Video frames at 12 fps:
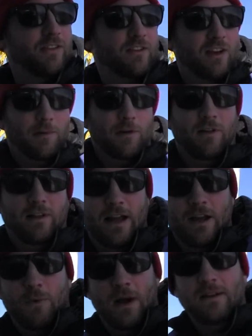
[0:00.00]
It's gonna be really
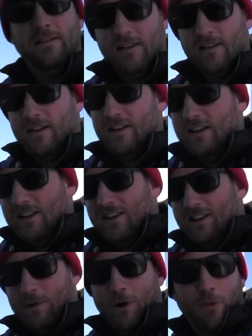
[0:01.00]
light wind,
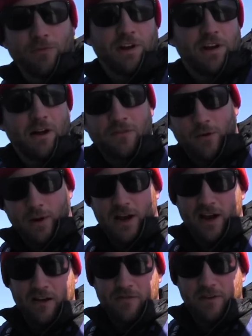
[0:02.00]
but hopefully enough that we
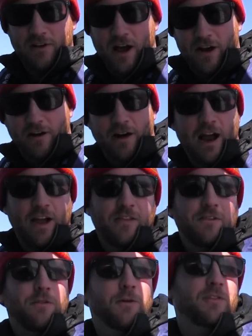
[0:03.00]
can have the cutter
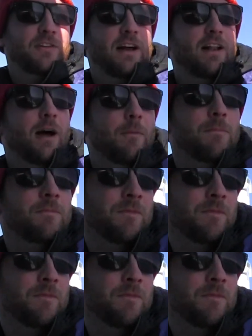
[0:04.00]
and the foresail up